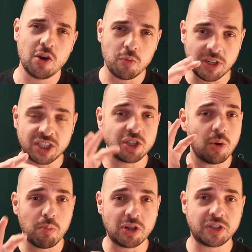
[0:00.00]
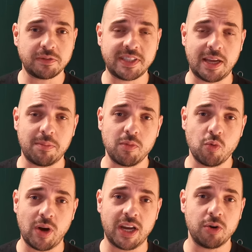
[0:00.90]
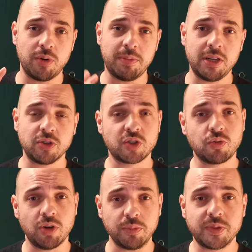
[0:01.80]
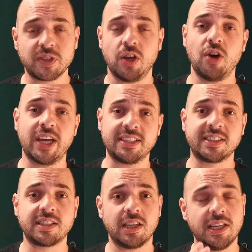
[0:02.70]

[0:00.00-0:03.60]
which most of them were rebellious groups against